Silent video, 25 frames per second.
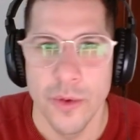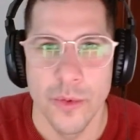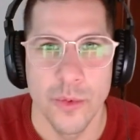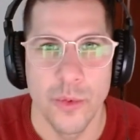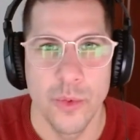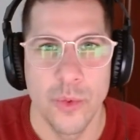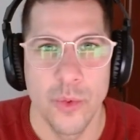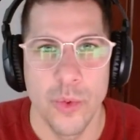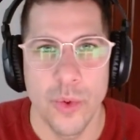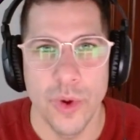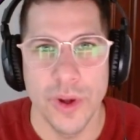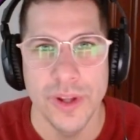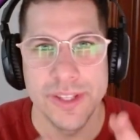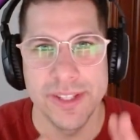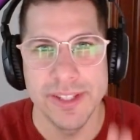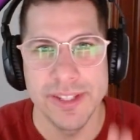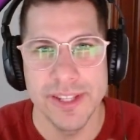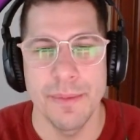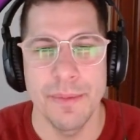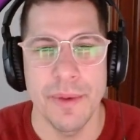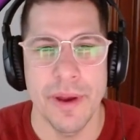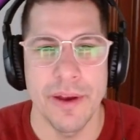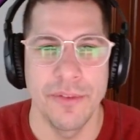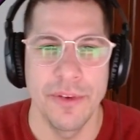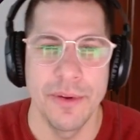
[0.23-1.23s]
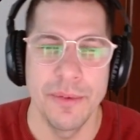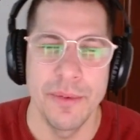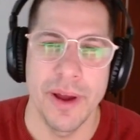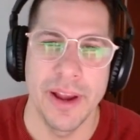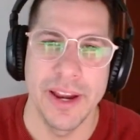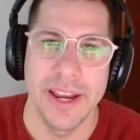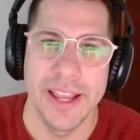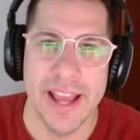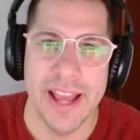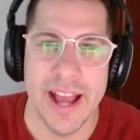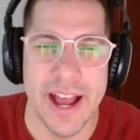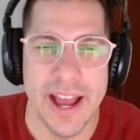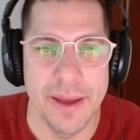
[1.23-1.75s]
What's up,
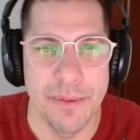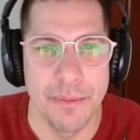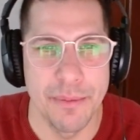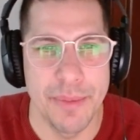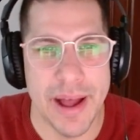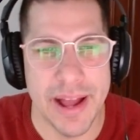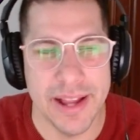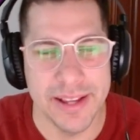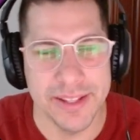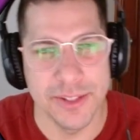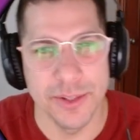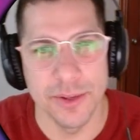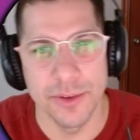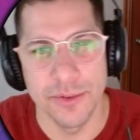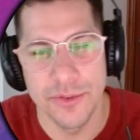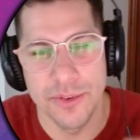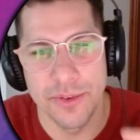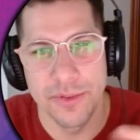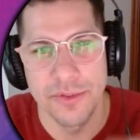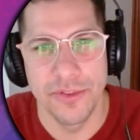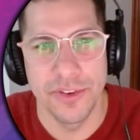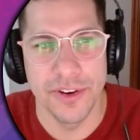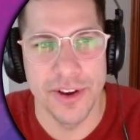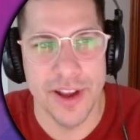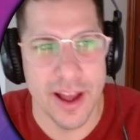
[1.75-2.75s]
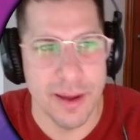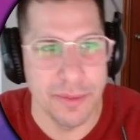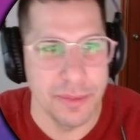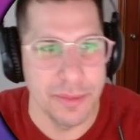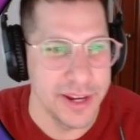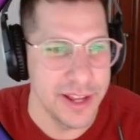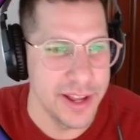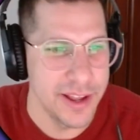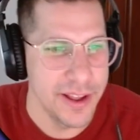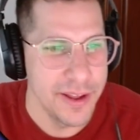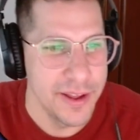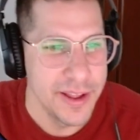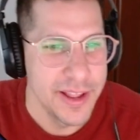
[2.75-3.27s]
everybody? I'm Bassil from
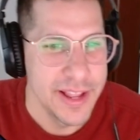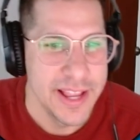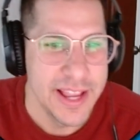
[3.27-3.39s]
Phenomena,